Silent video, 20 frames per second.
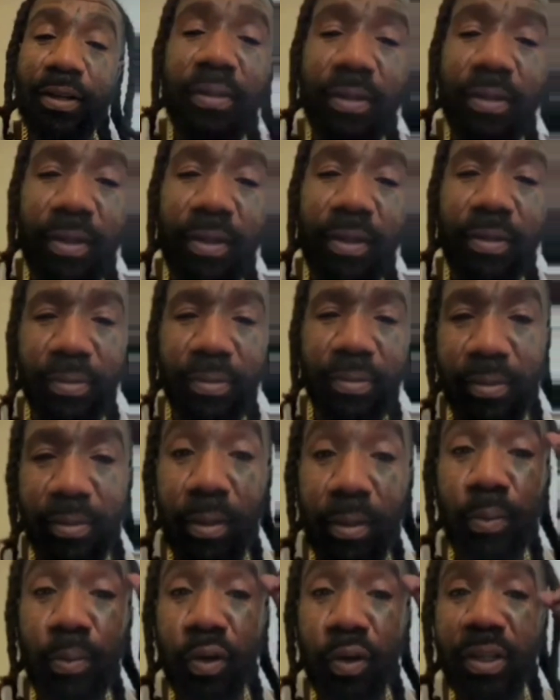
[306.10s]
What's the
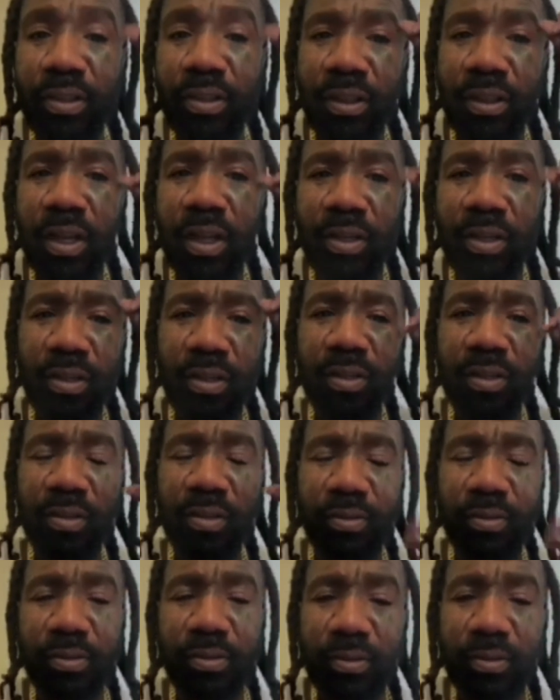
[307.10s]
deal? Good morning,
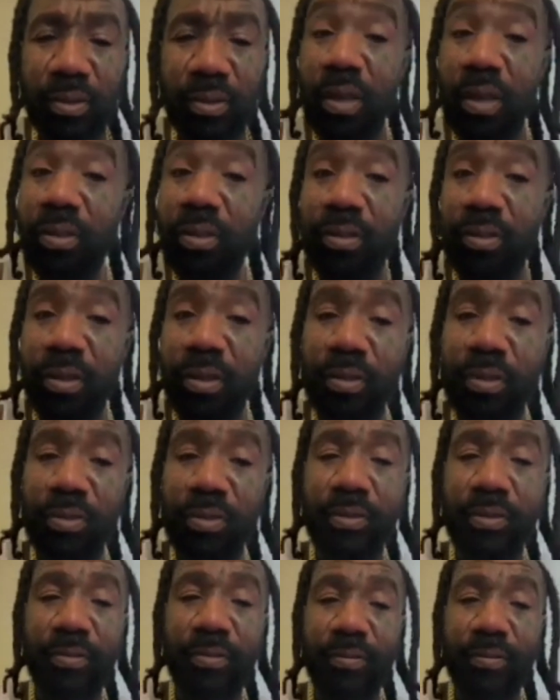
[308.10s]
Josh. Hey,
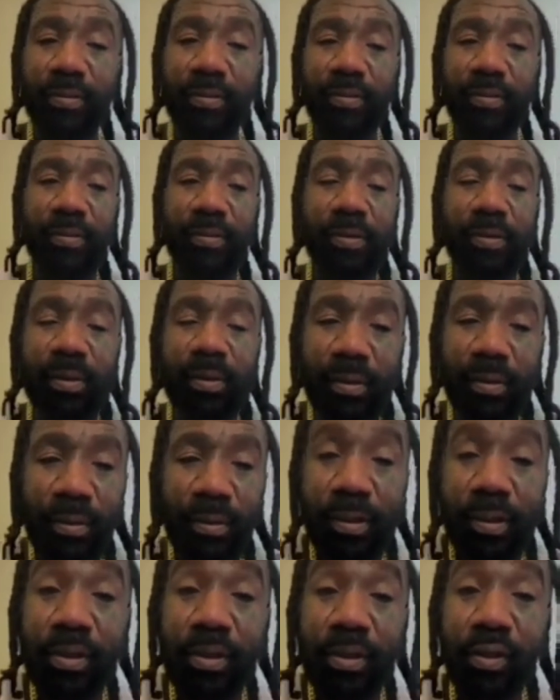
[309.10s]
Josh.
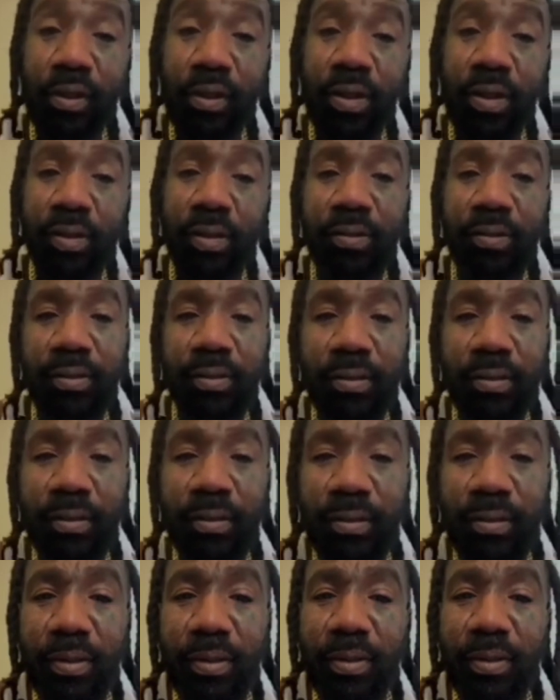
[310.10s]
Let's talk.
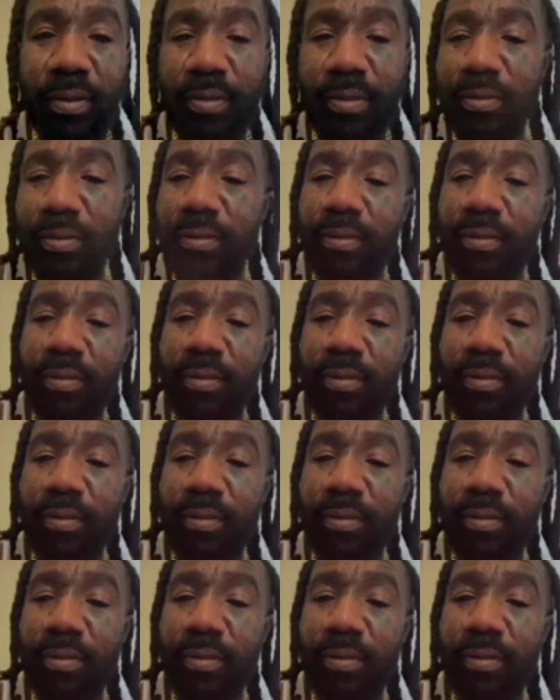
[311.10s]
Let's talk.